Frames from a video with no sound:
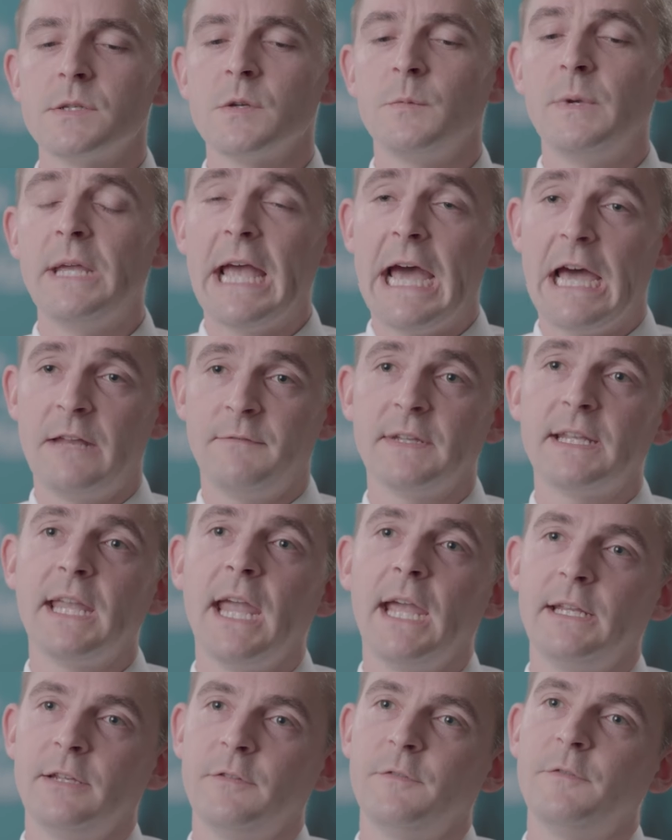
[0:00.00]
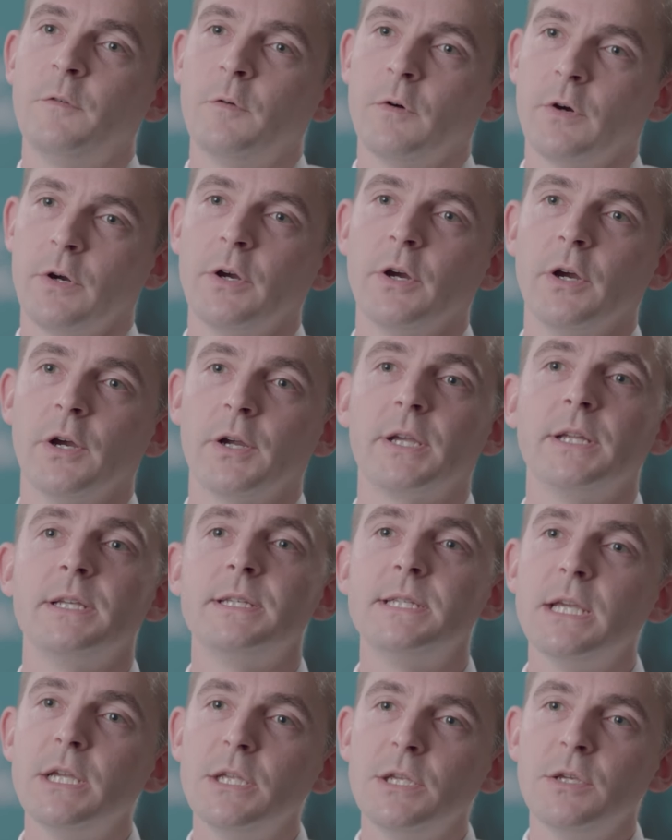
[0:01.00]
So we advocated for her
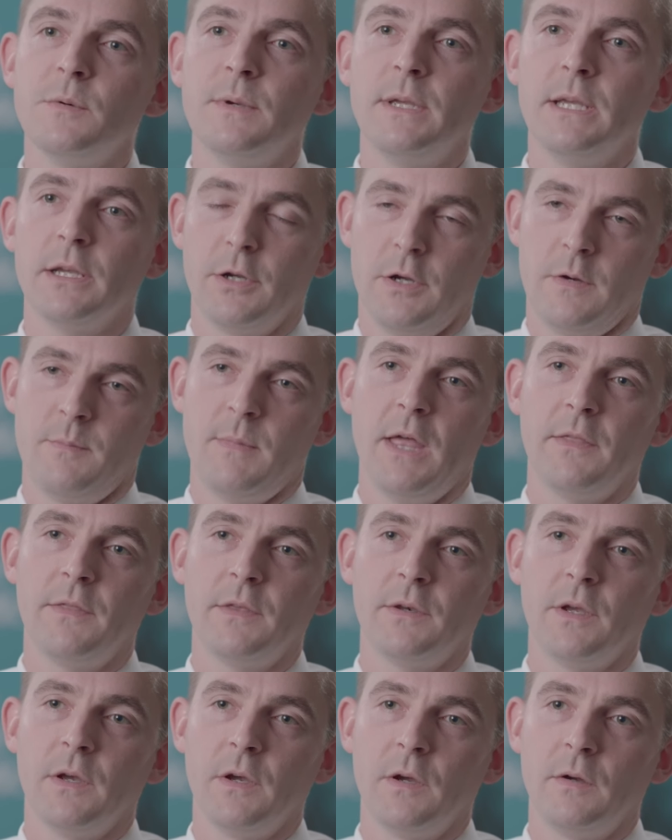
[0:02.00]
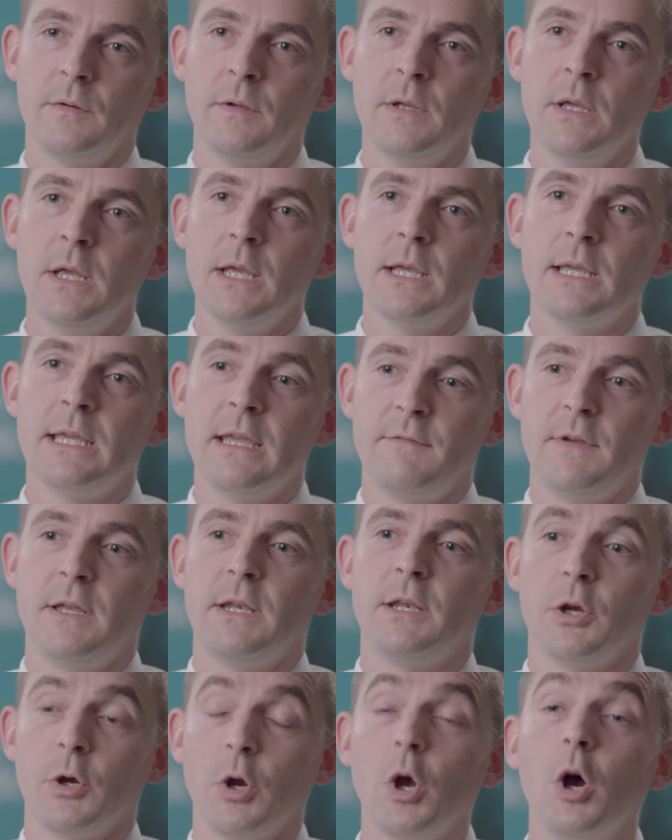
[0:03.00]
continuing her methadone
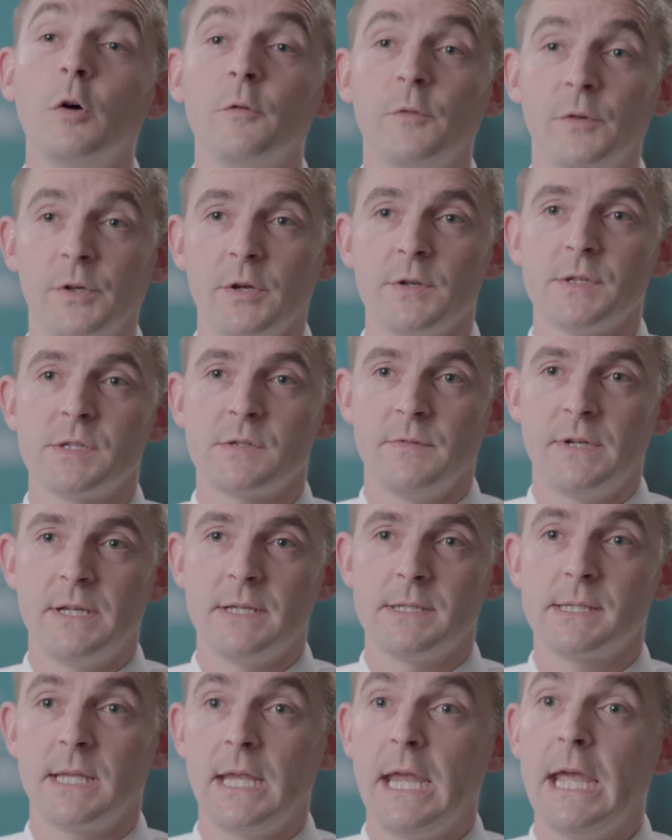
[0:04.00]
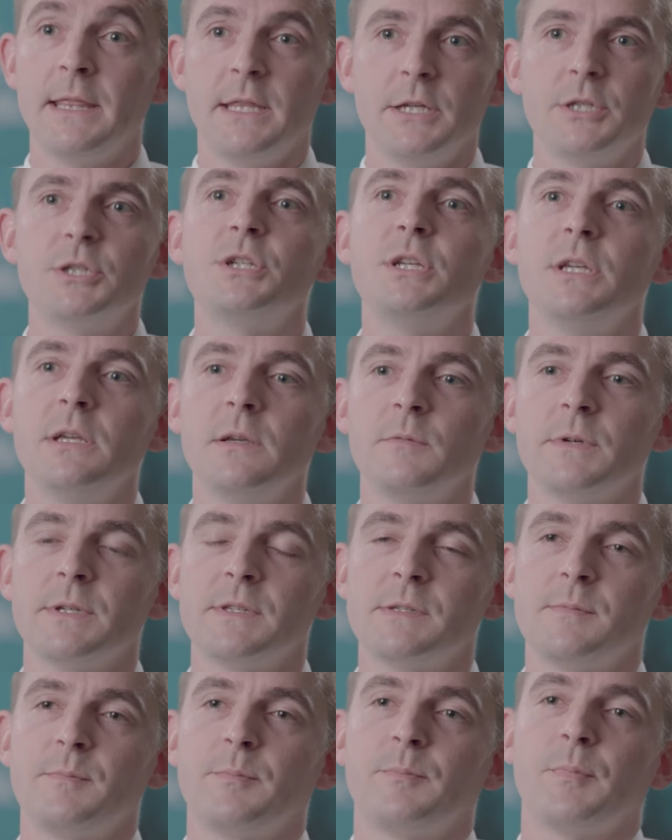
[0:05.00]
given her overdose risk and that she
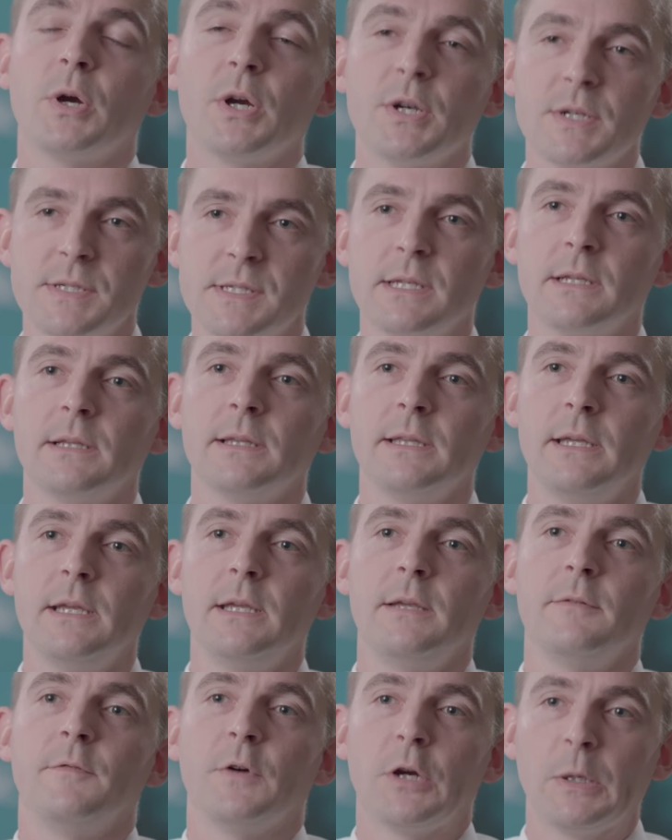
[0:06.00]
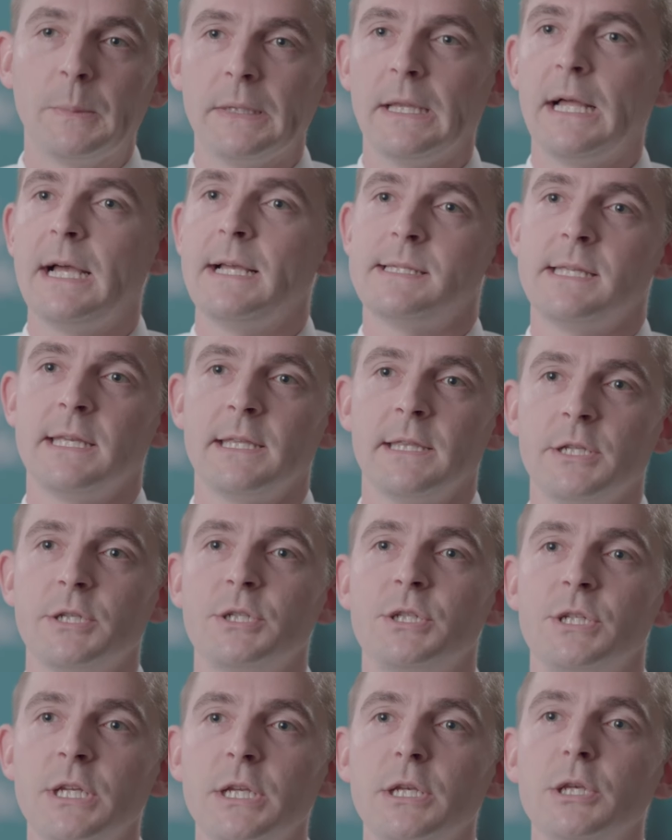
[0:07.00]
was personally verbalizing that
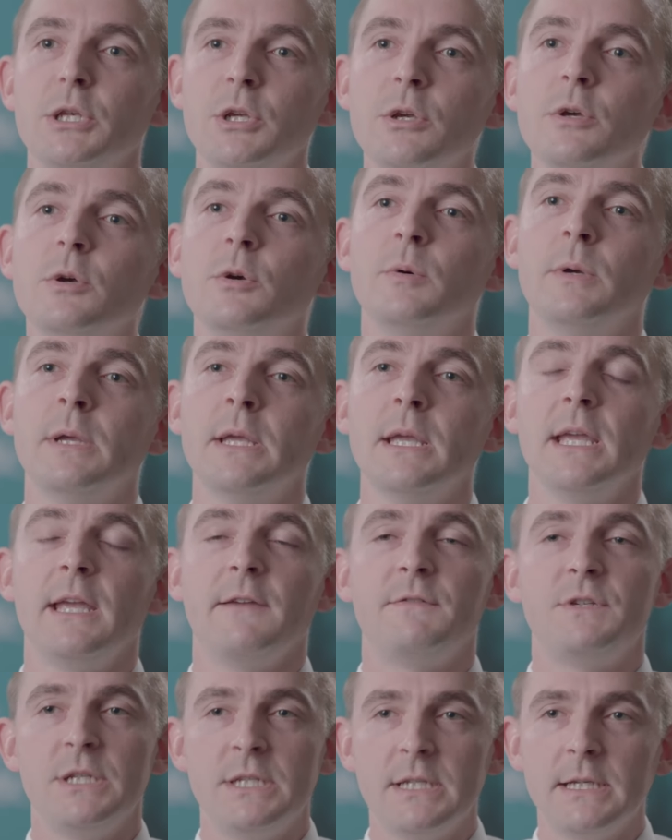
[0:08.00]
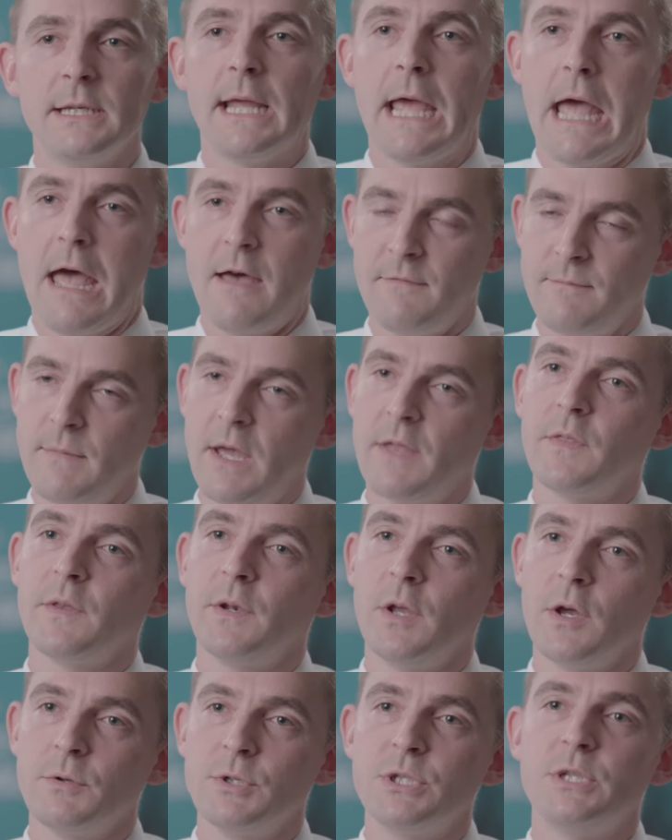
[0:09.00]
she knew if she didn't have
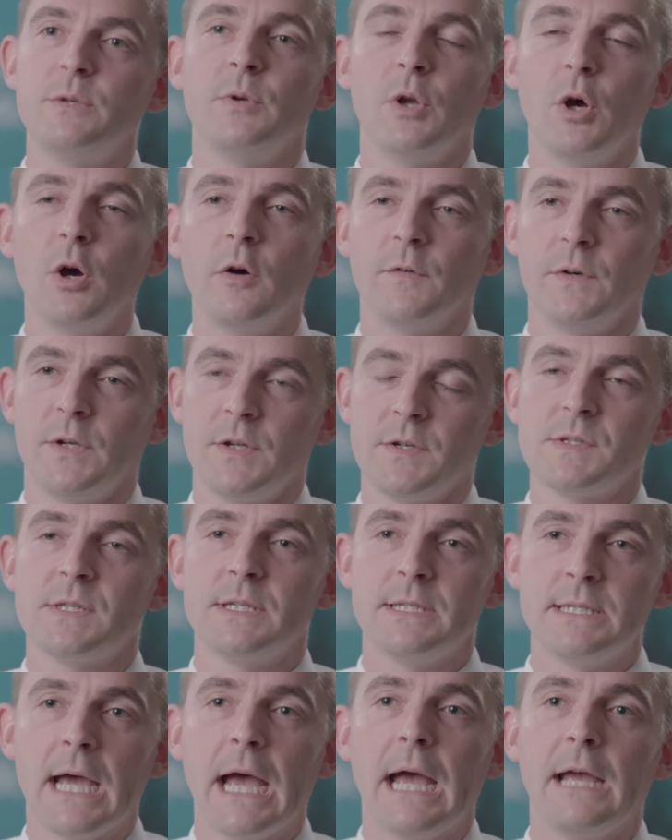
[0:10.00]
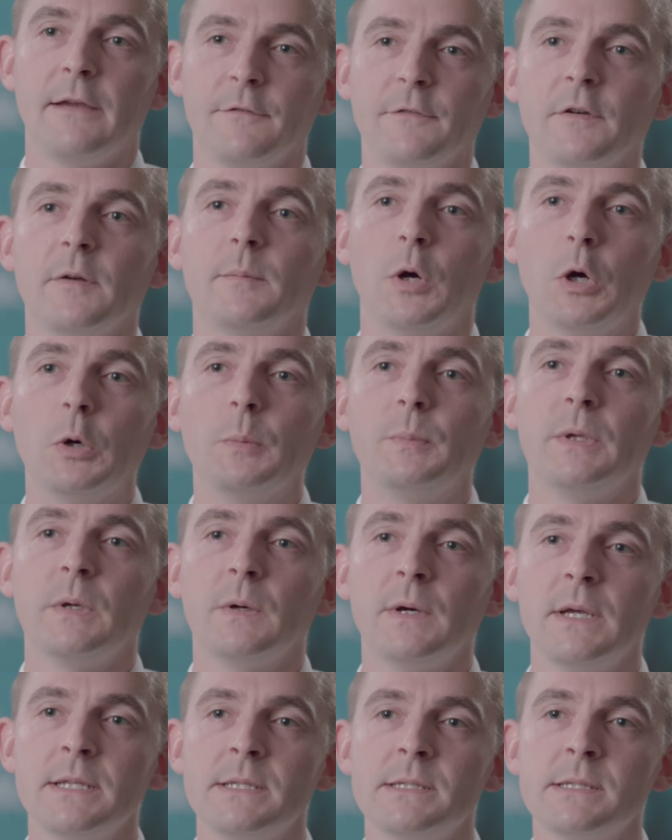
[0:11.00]
methadone, she would overdose and die from
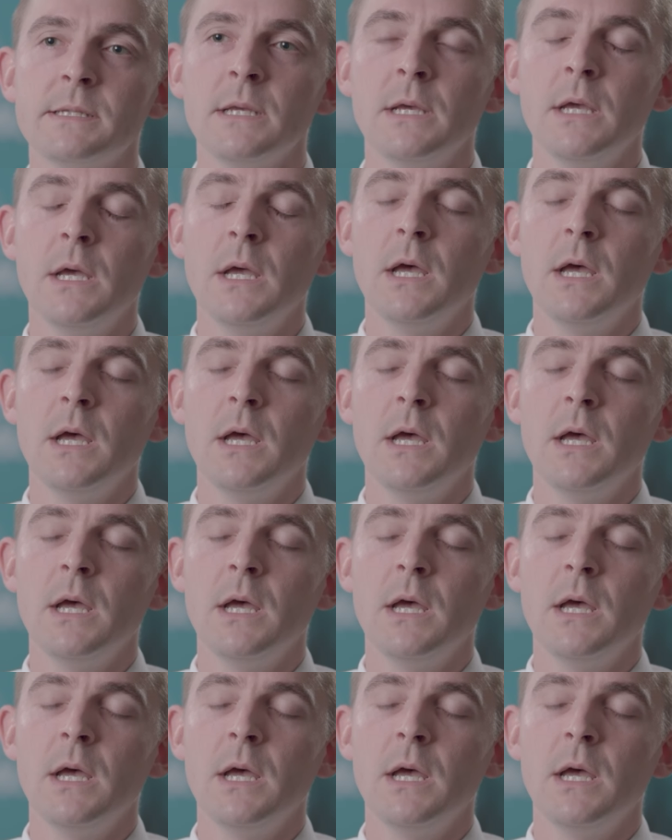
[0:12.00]
opioids.